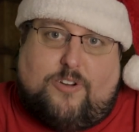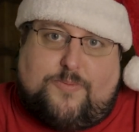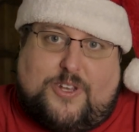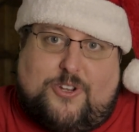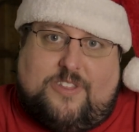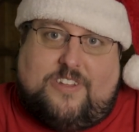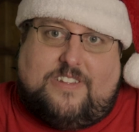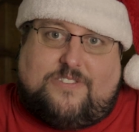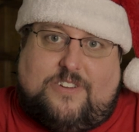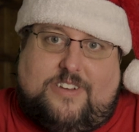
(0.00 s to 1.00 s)
first make sure that
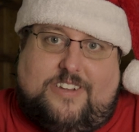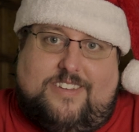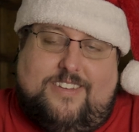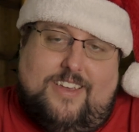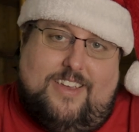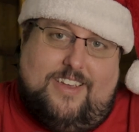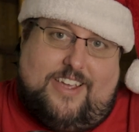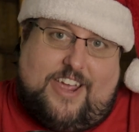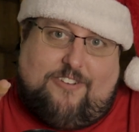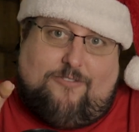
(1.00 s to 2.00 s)
it's good
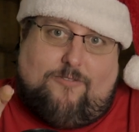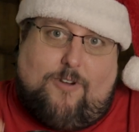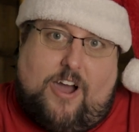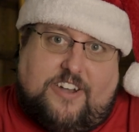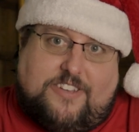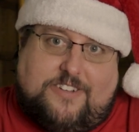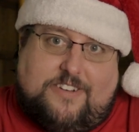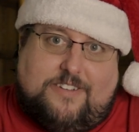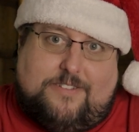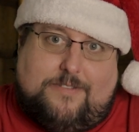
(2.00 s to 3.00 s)
and
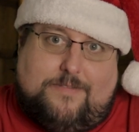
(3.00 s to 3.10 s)
rotted.